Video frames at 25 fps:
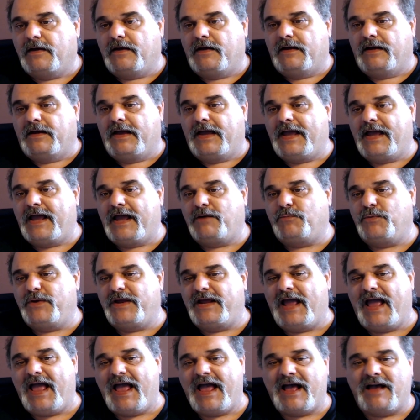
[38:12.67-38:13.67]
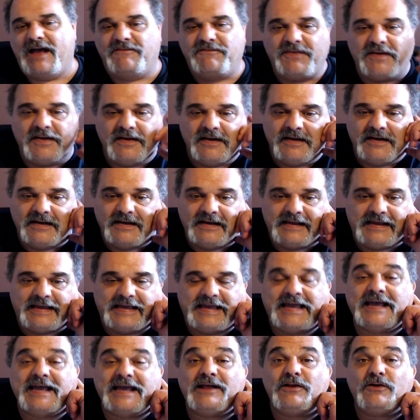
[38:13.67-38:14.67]
And we have
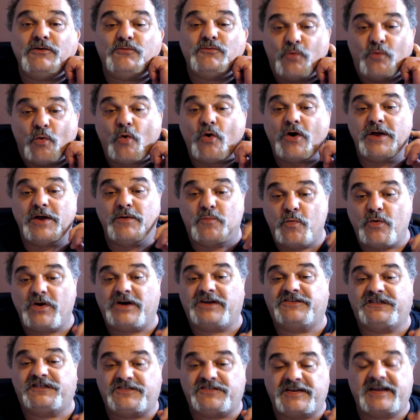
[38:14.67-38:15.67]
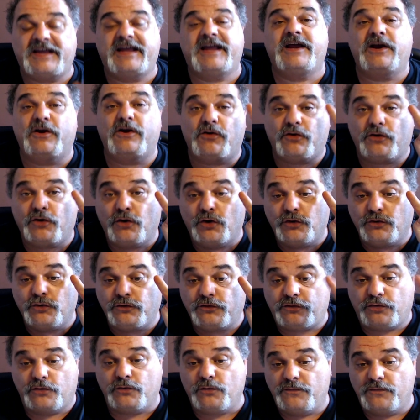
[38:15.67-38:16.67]
KilRoyWasHere
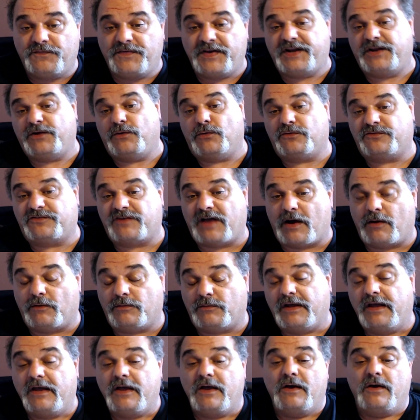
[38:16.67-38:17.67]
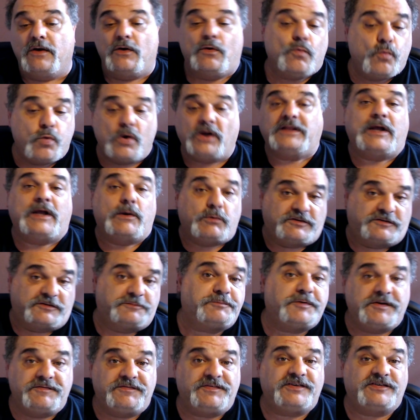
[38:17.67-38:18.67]
2 videos out. One that was
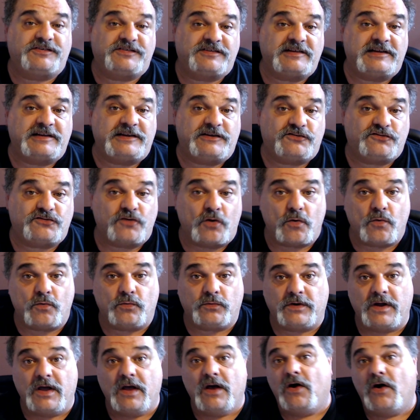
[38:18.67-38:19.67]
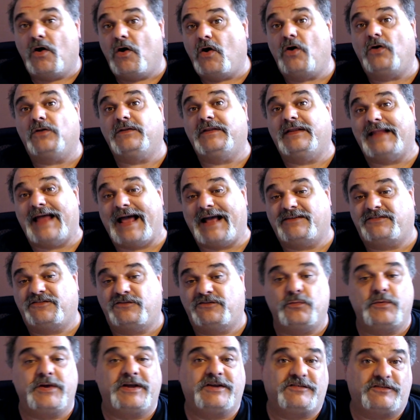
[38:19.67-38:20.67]
previously shown on last
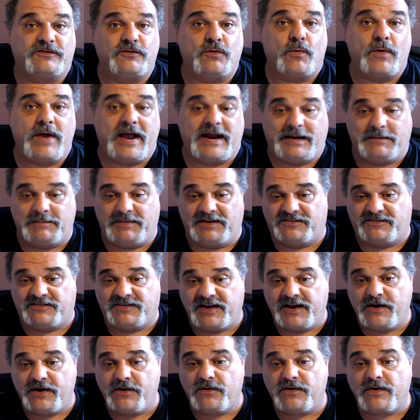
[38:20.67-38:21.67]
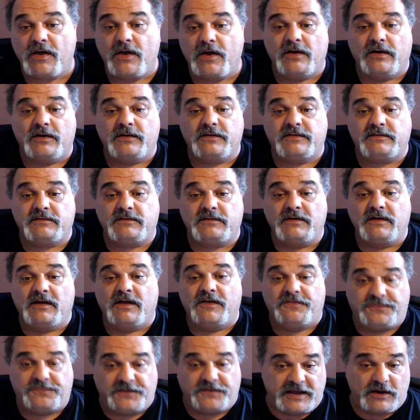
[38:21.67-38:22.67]
week's No Enemies Here,
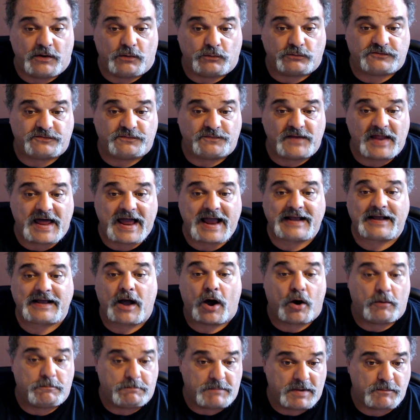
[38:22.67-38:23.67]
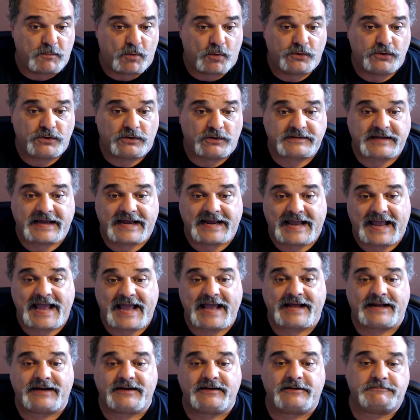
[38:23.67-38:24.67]
Theo's Flag on Memorial Day,
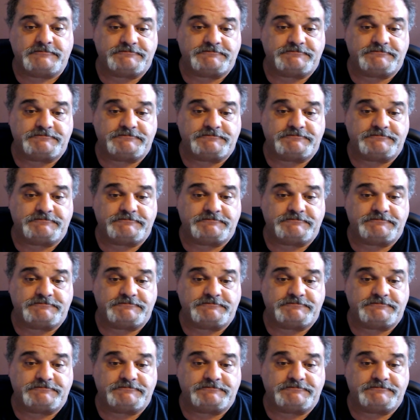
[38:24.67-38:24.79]
and